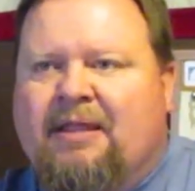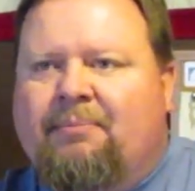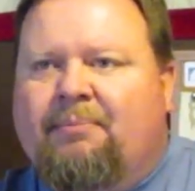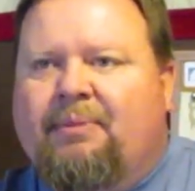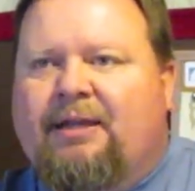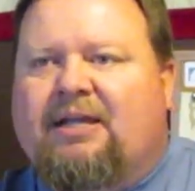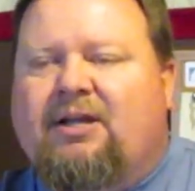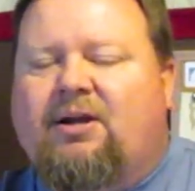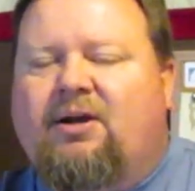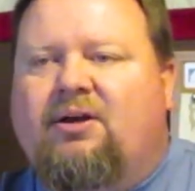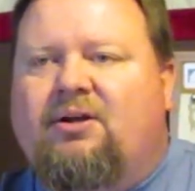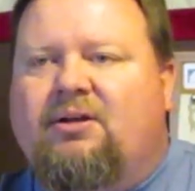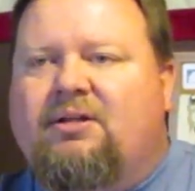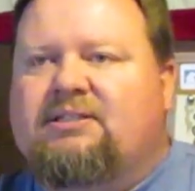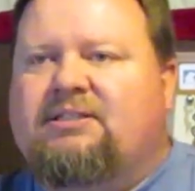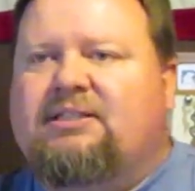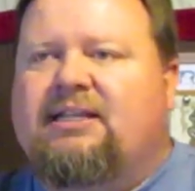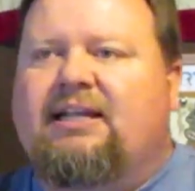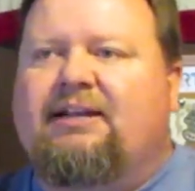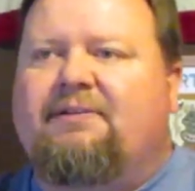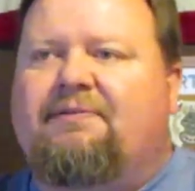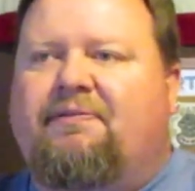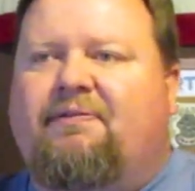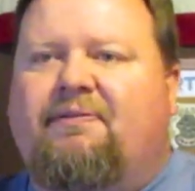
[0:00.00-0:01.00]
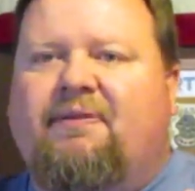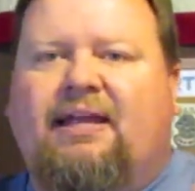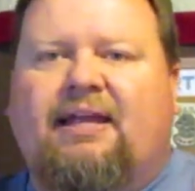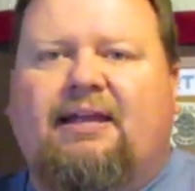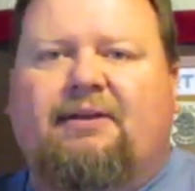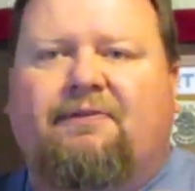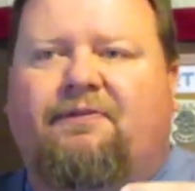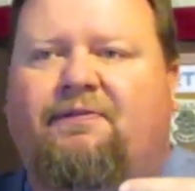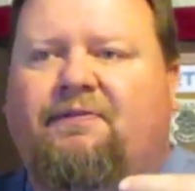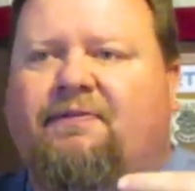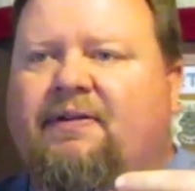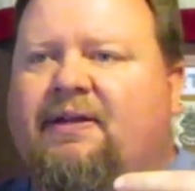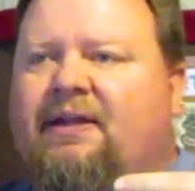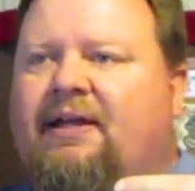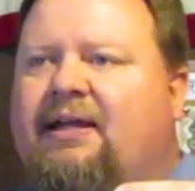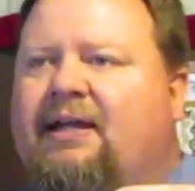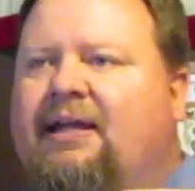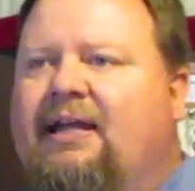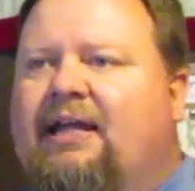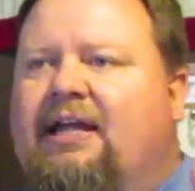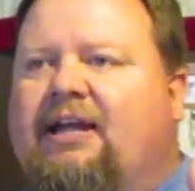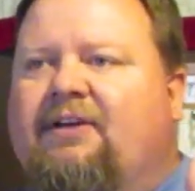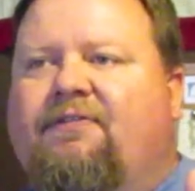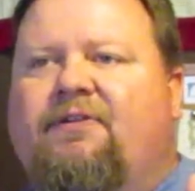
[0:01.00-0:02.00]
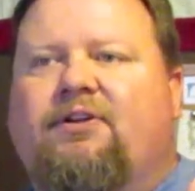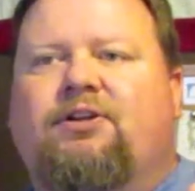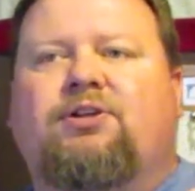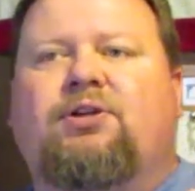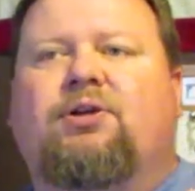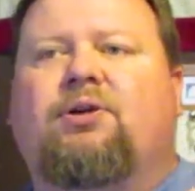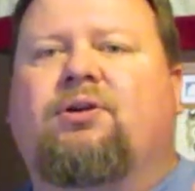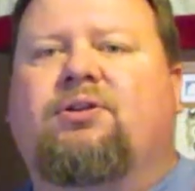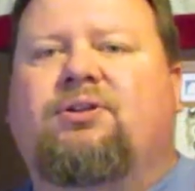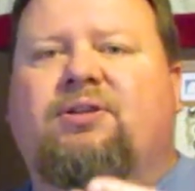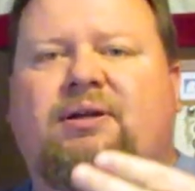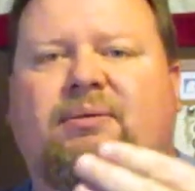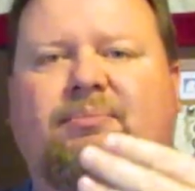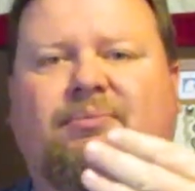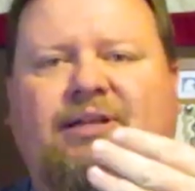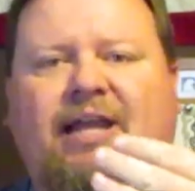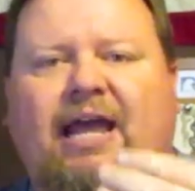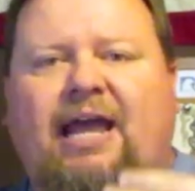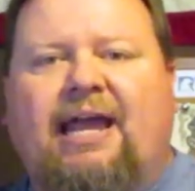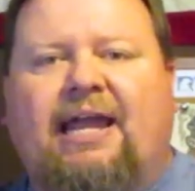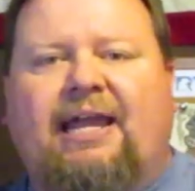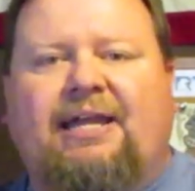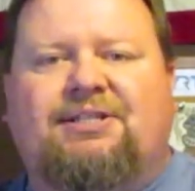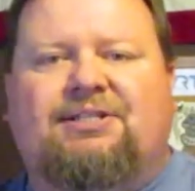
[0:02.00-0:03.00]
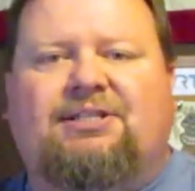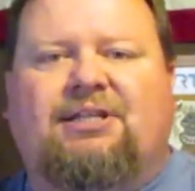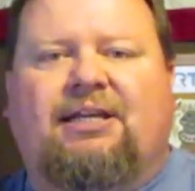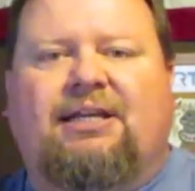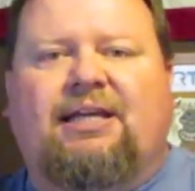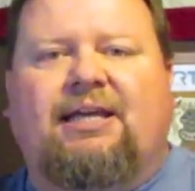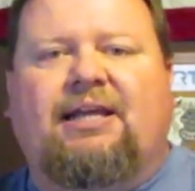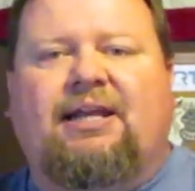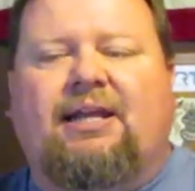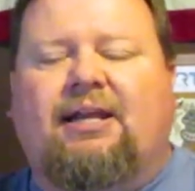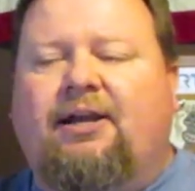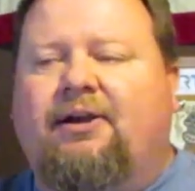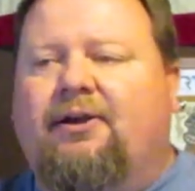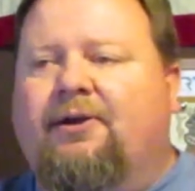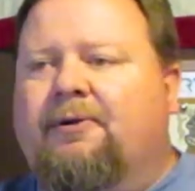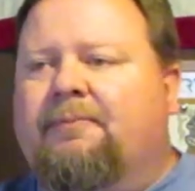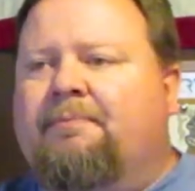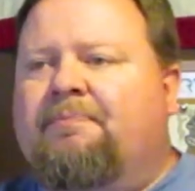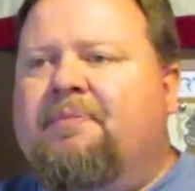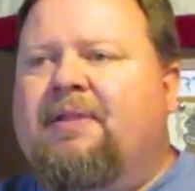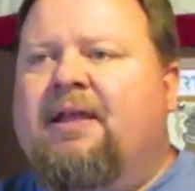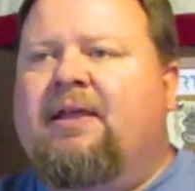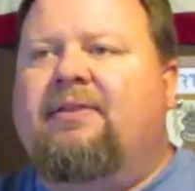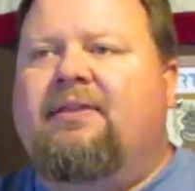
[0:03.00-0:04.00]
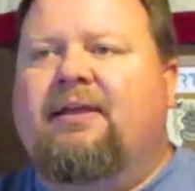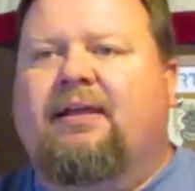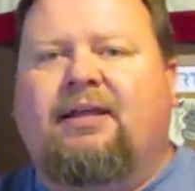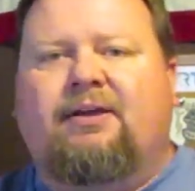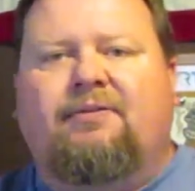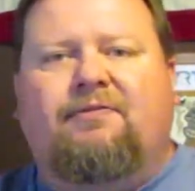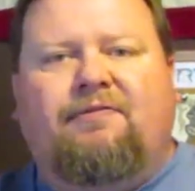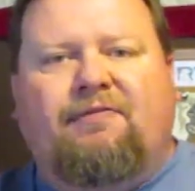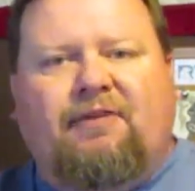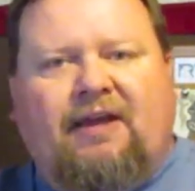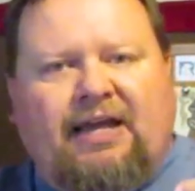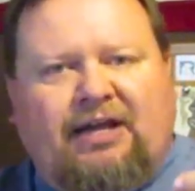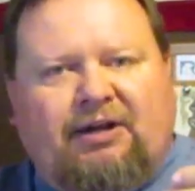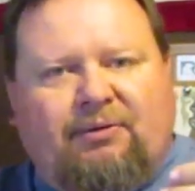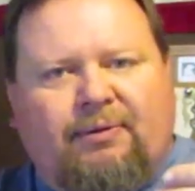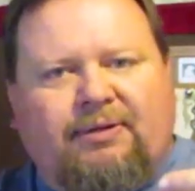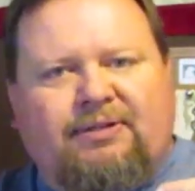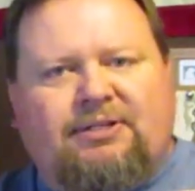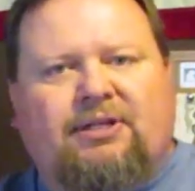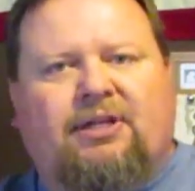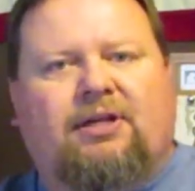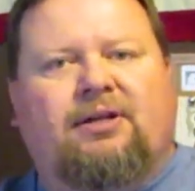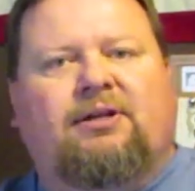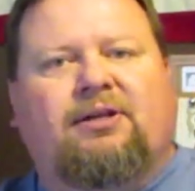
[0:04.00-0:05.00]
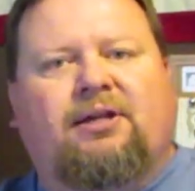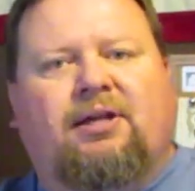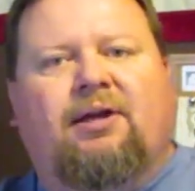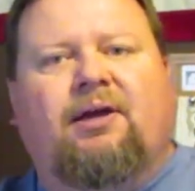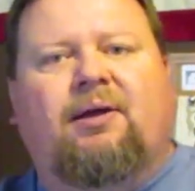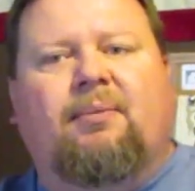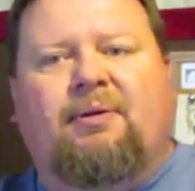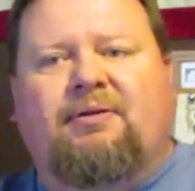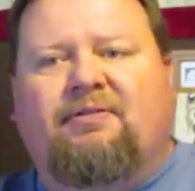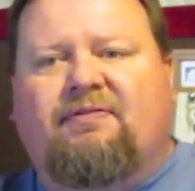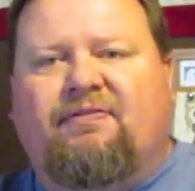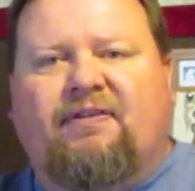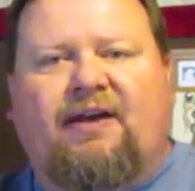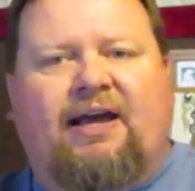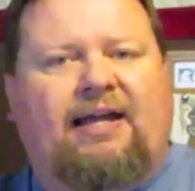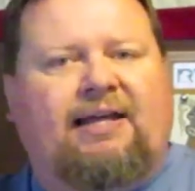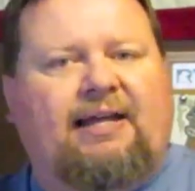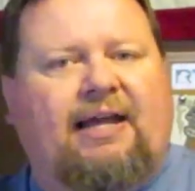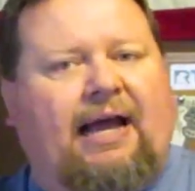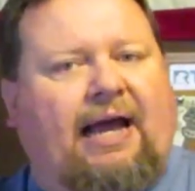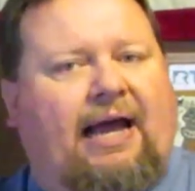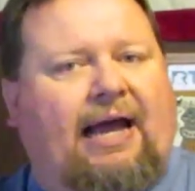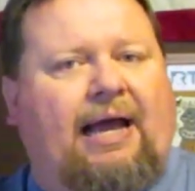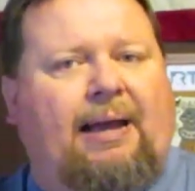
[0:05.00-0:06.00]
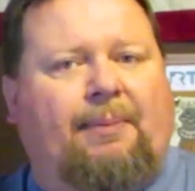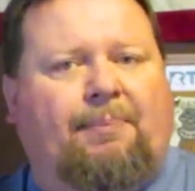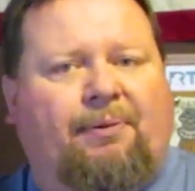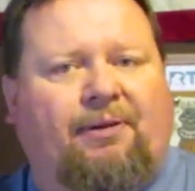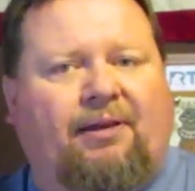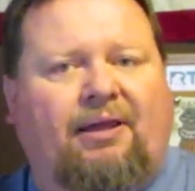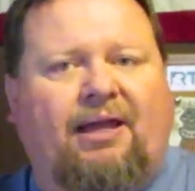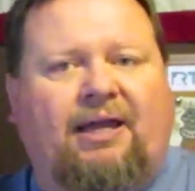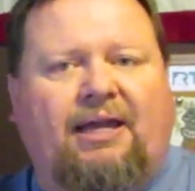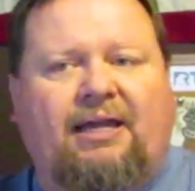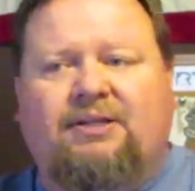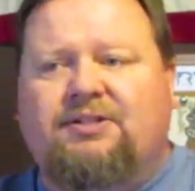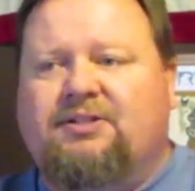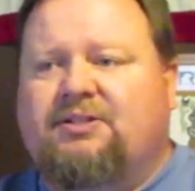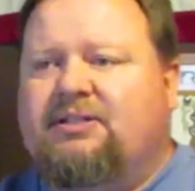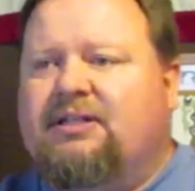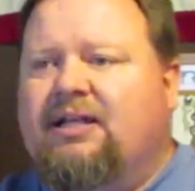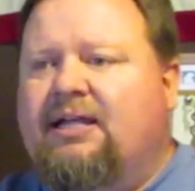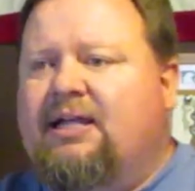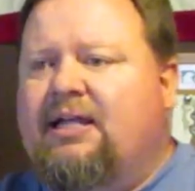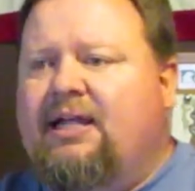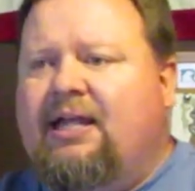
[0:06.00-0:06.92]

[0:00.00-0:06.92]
Because if it took them days to get here, the Confederates could come and find a high place